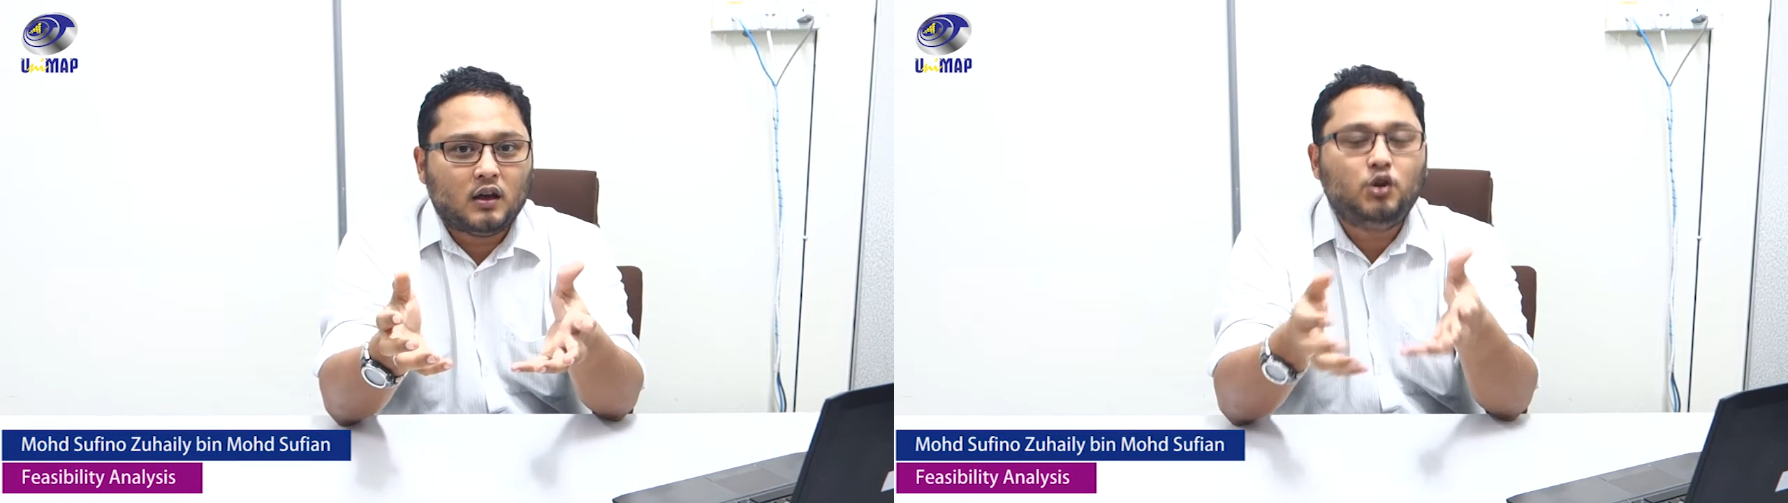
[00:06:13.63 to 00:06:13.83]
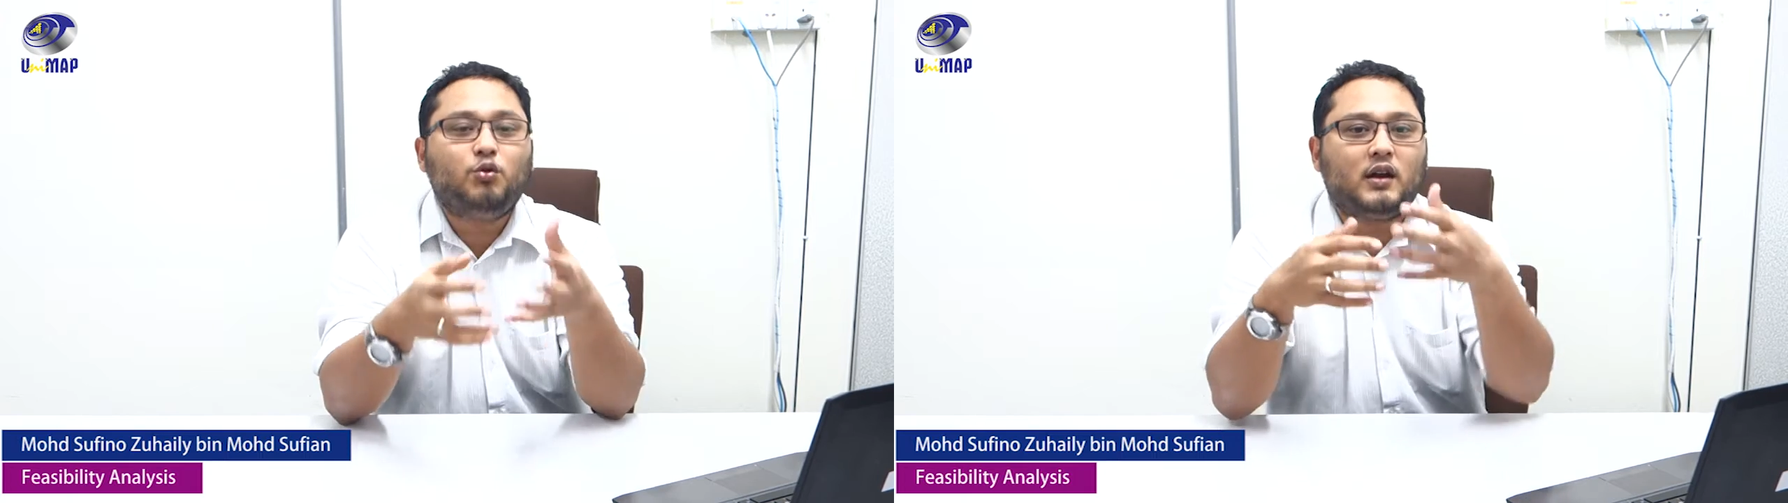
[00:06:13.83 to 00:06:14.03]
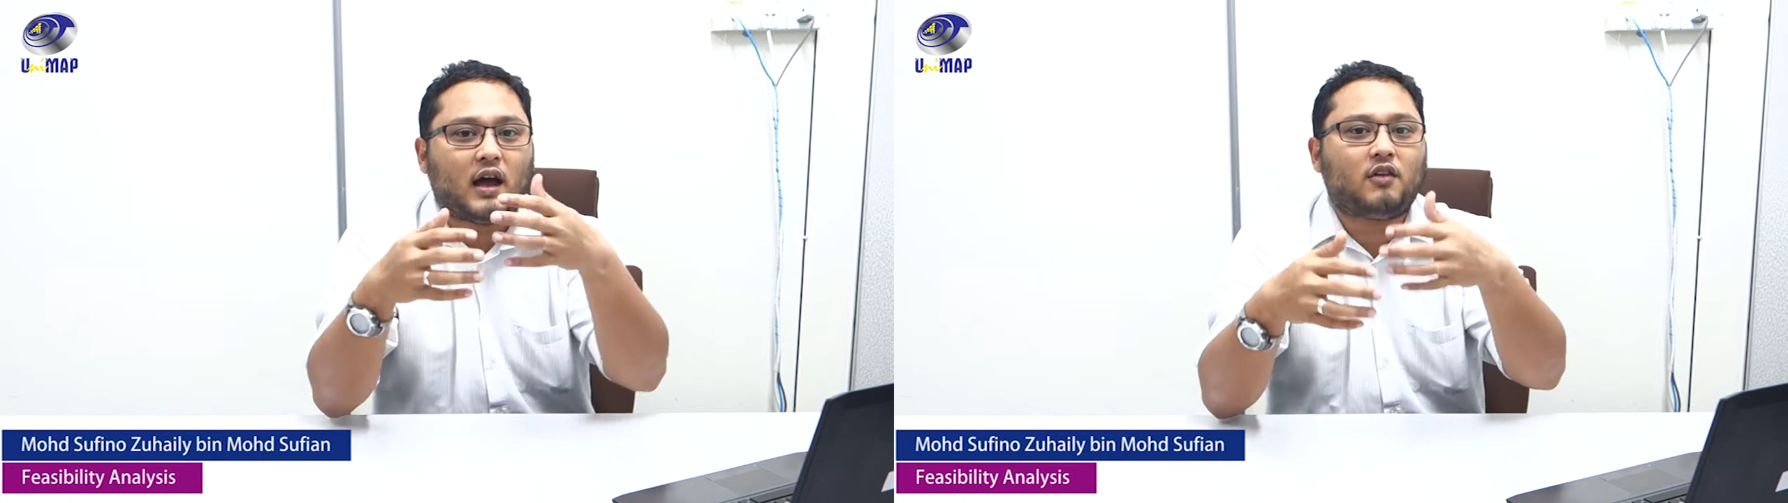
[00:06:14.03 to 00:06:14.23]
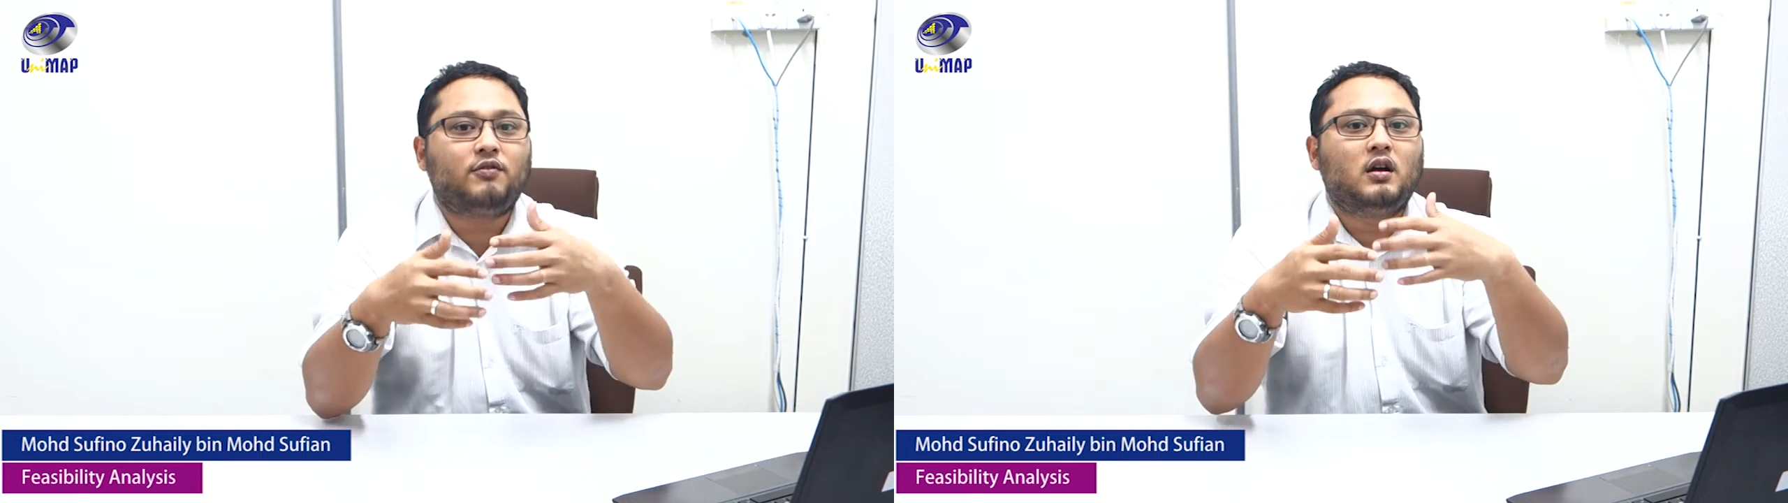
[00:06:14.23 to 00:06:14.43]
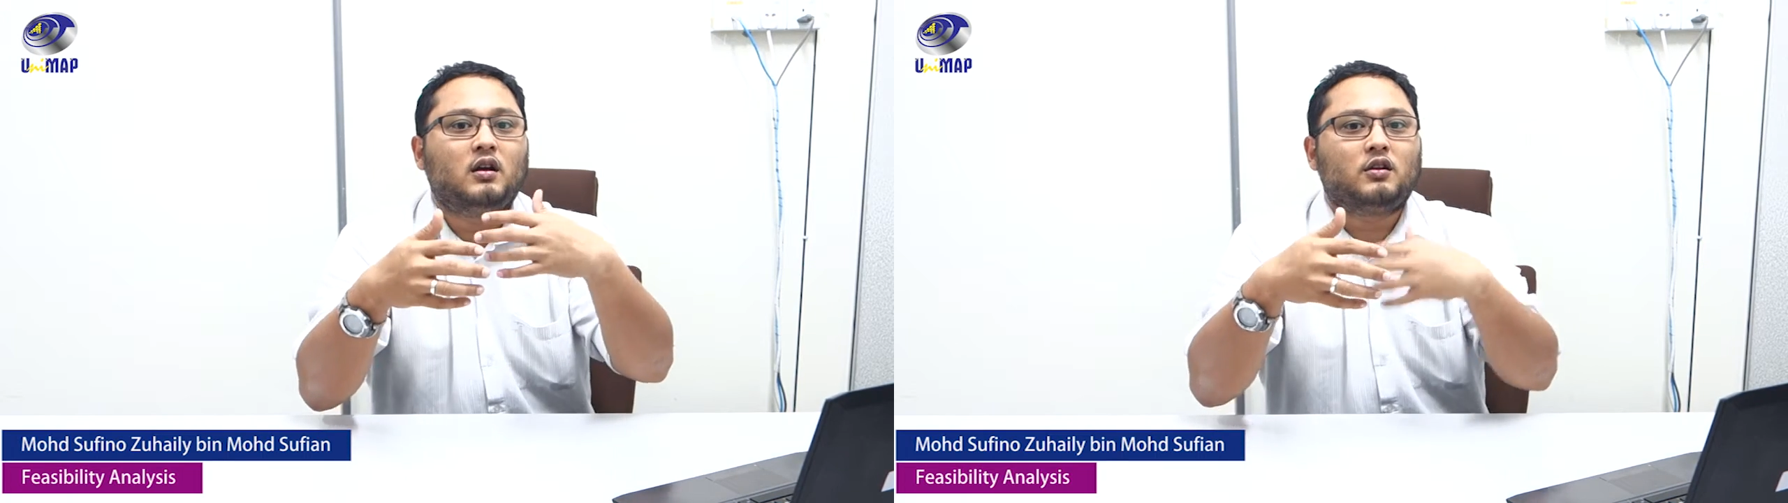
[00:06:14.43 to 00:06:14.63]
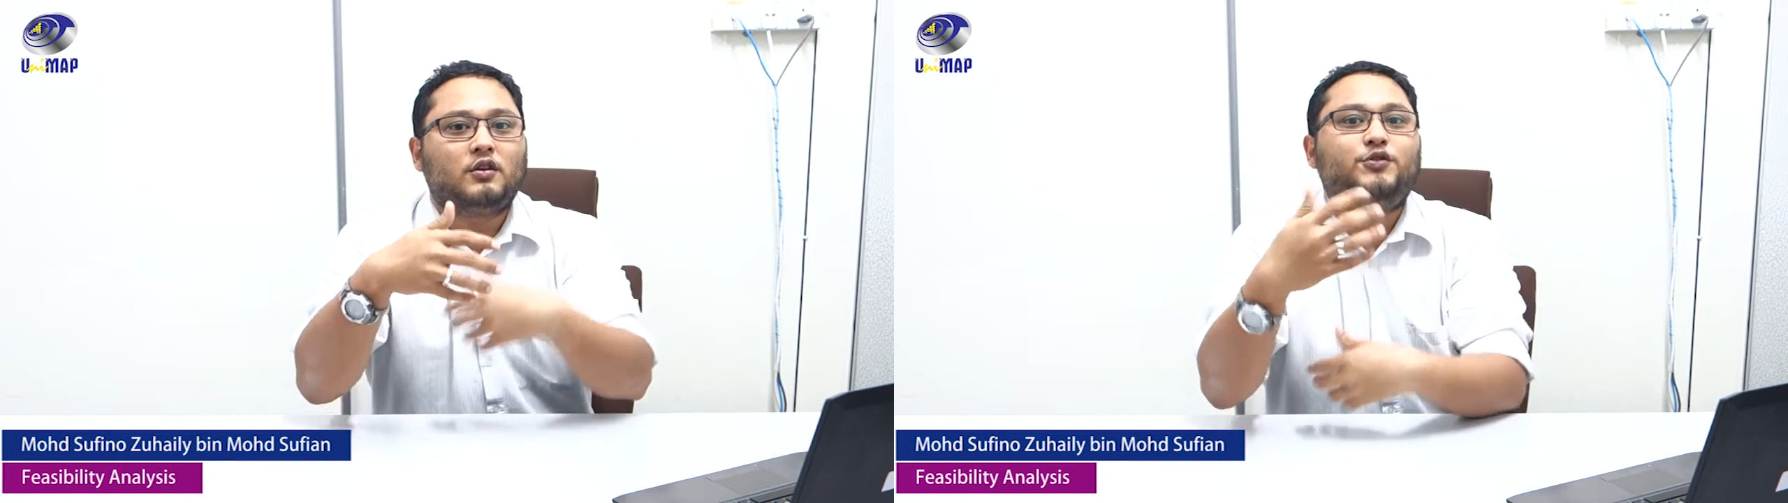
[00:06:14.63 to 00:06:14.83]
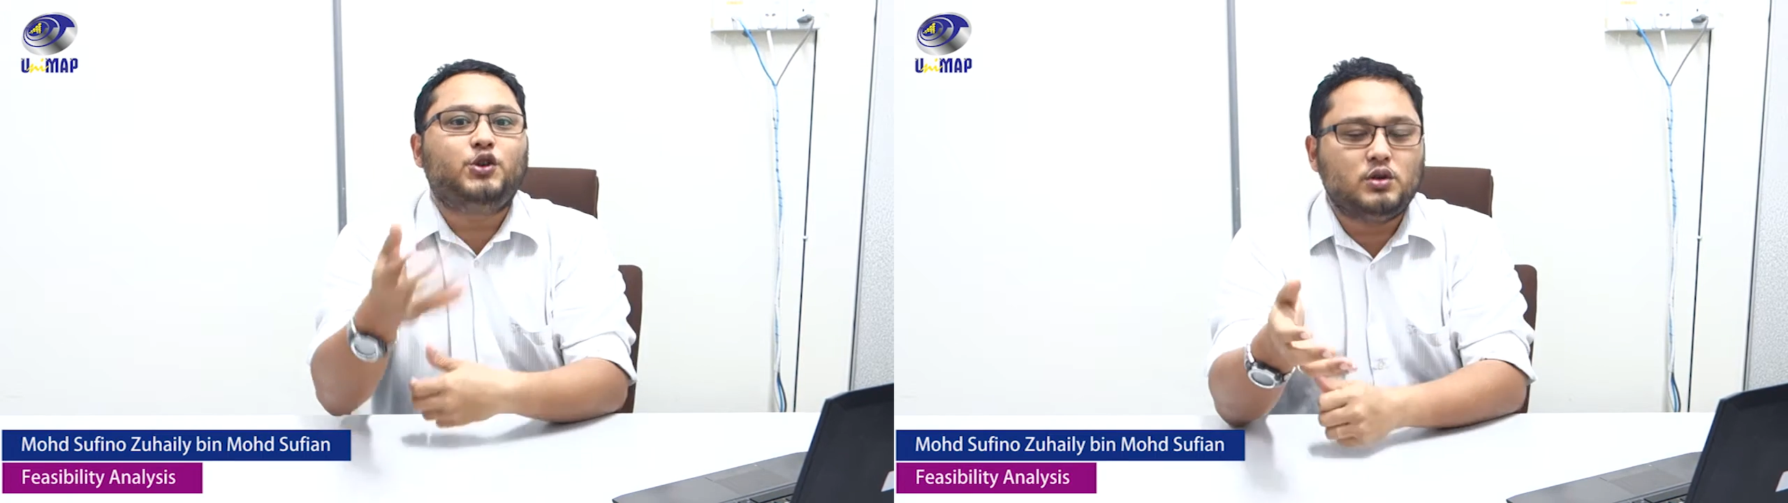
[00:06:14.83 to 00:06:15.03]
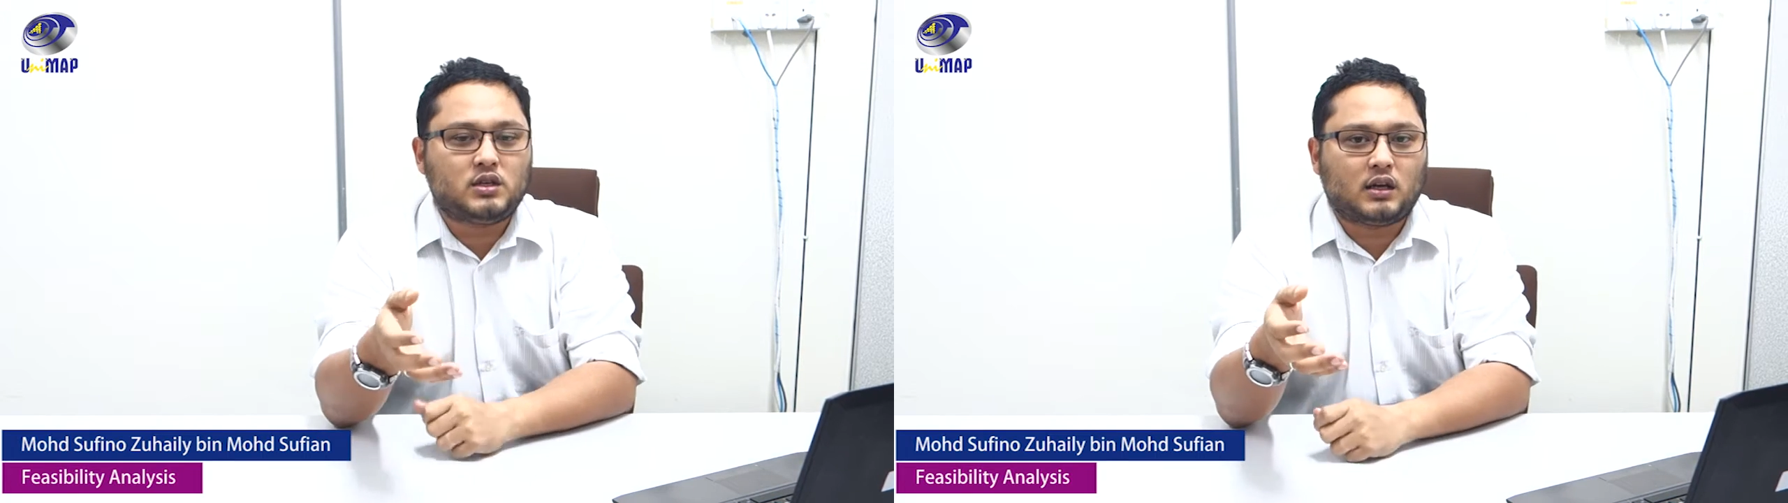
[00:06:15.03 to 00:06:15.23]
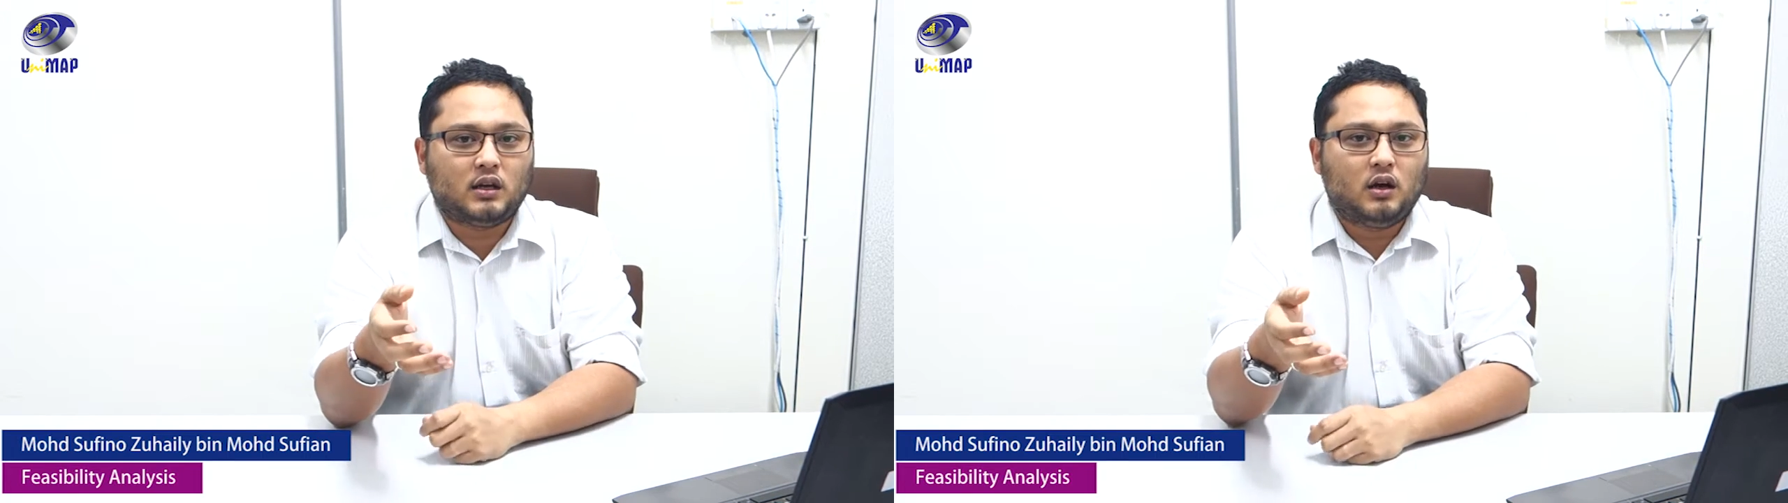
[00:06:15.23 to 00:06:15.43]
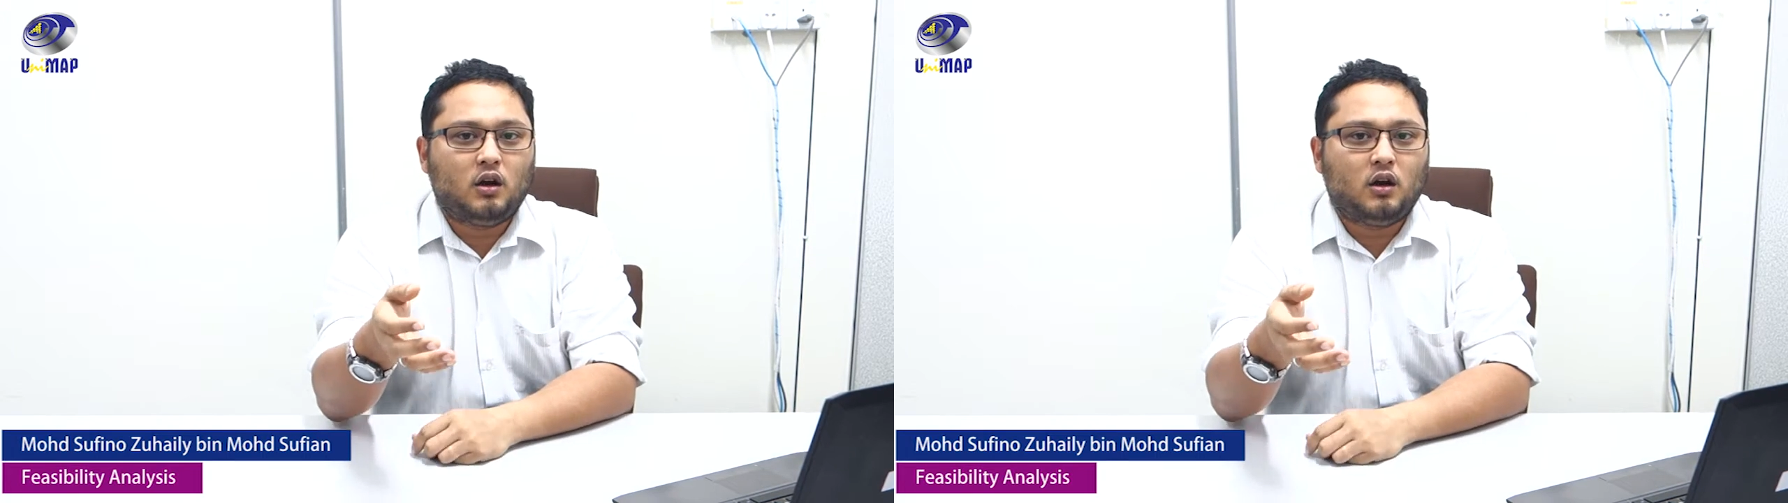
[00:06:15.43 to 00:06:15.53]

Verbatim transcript: You would have confusion